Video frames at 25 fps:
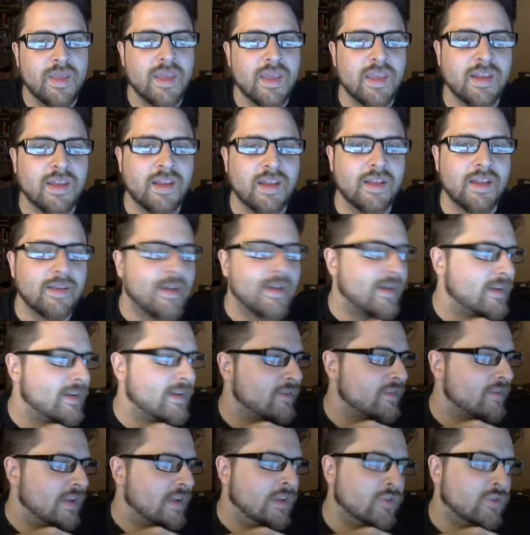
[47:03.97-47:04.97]
beginning
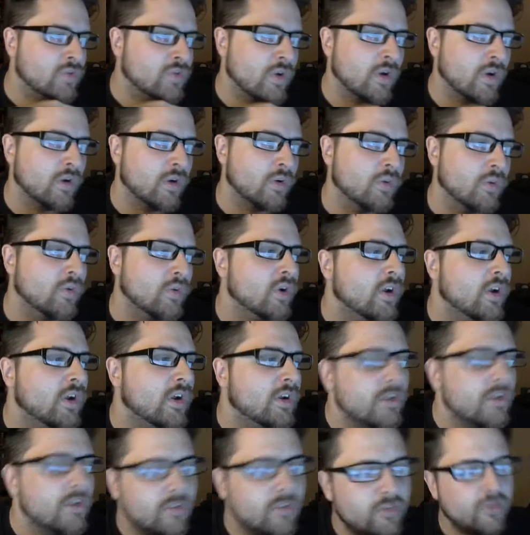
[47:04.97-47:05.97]
kind of intro
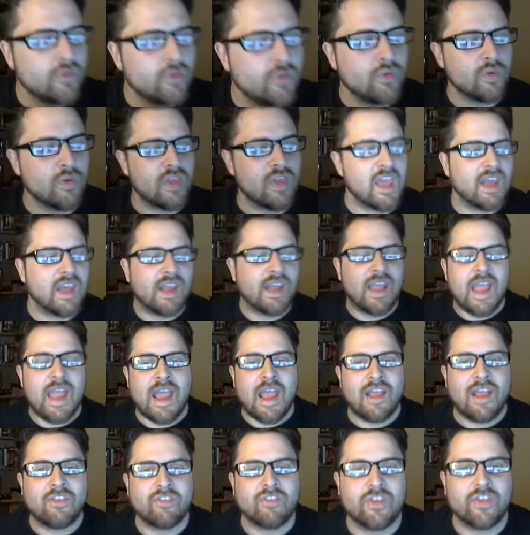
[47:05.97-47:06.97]
to
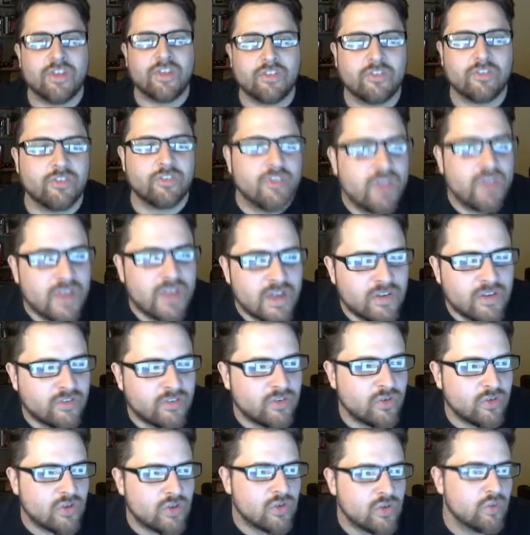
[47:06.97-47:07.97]
getting assets
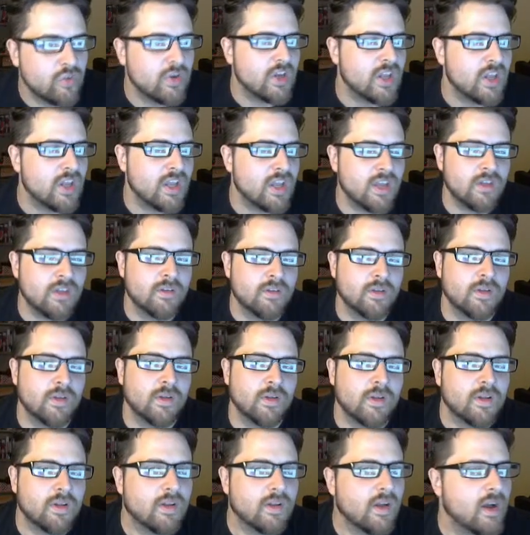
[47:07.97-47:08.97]
into Unity,
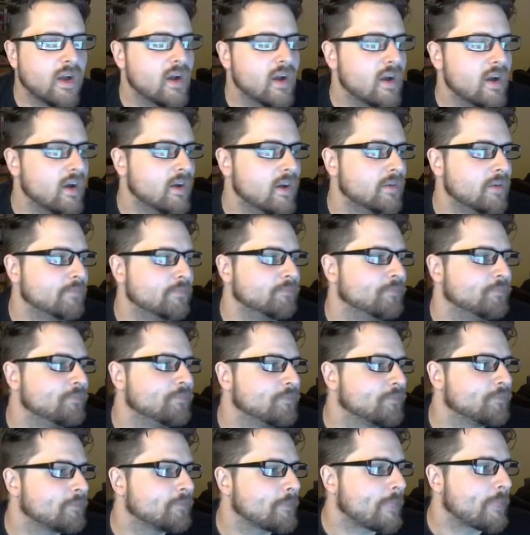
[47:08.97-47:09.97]

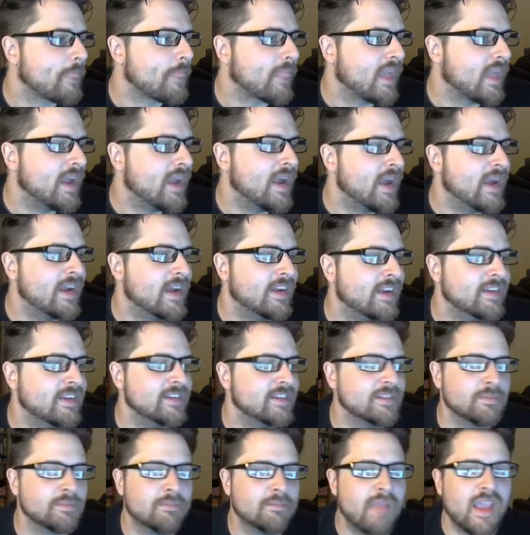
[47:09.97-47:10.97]

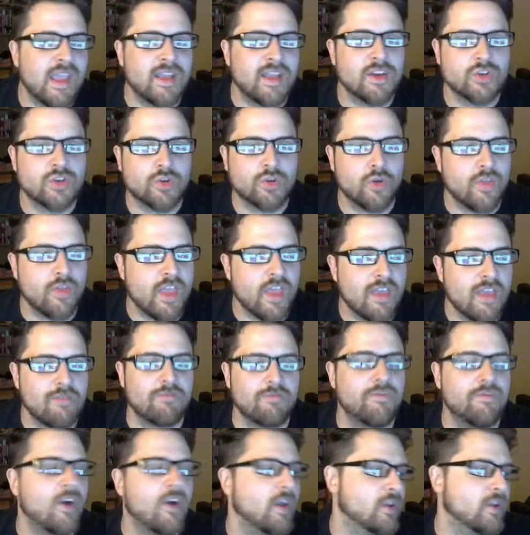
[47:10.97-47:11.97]
and making sure
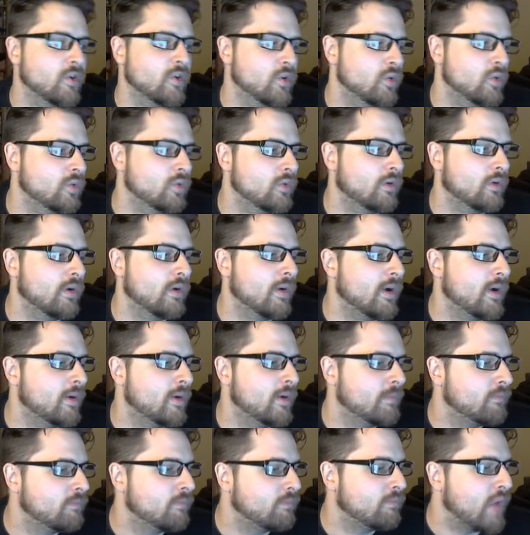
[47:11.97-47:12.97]
they follow
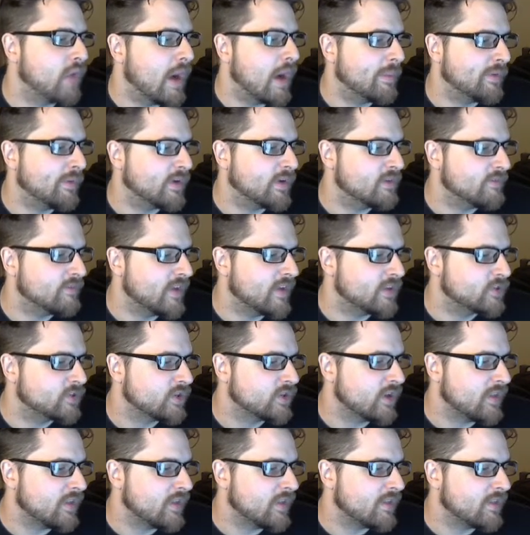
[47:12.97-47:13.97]
proper
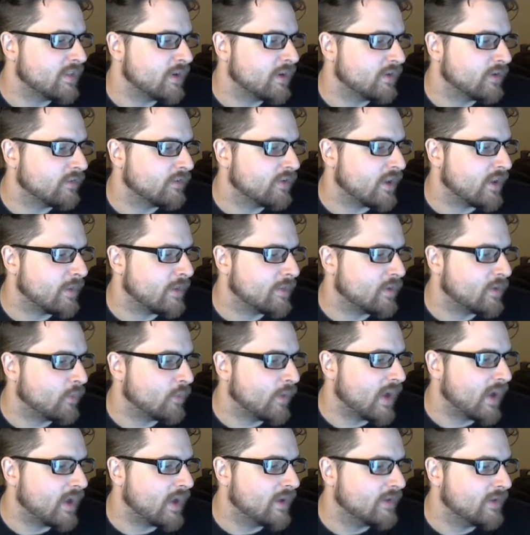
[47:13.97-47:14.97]
convention and that they're set
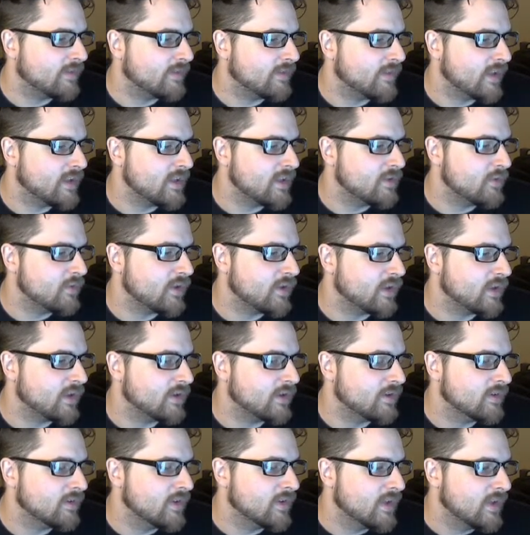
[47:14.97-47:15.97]
up in a way that you
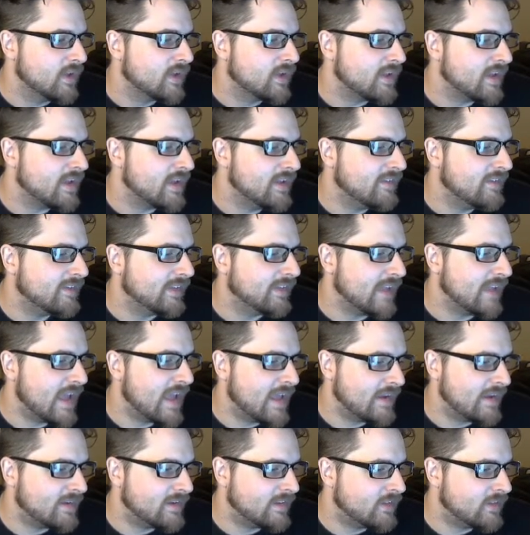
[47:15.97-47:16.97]
can
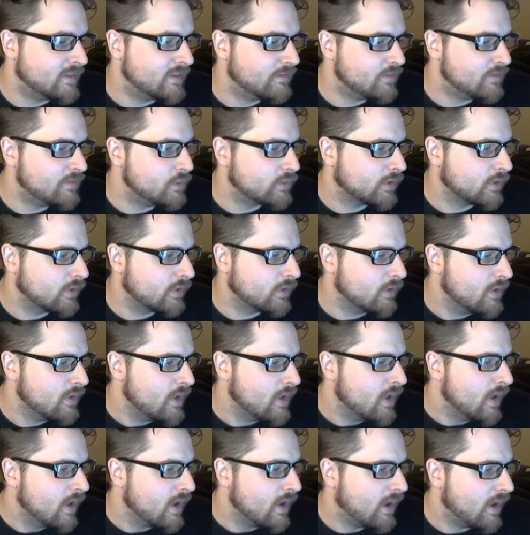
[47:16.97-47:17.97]
easily edit in the future.